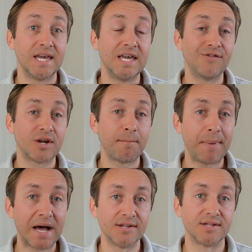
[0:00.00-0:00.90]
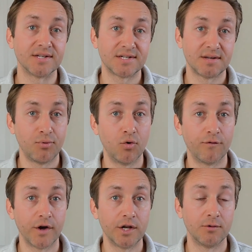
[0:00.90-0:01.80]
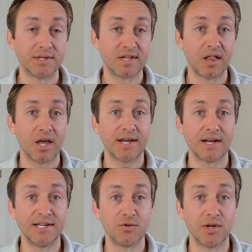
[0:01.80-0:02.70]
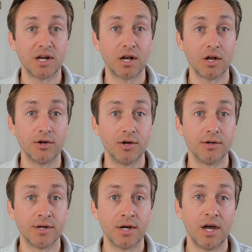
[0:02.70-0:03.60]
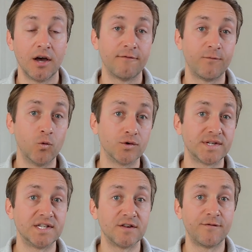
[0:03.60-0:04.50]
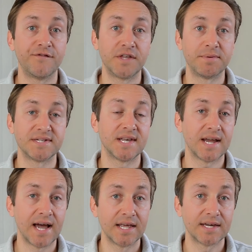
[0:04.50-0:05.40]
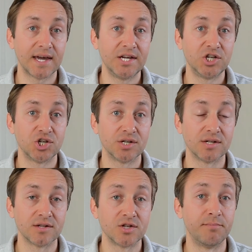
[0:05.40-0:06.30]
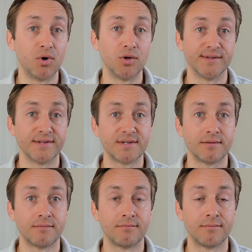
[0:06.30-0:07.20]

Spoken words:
Even a balanced portfolio is likely to include a 40 to 50% allocation to bonds,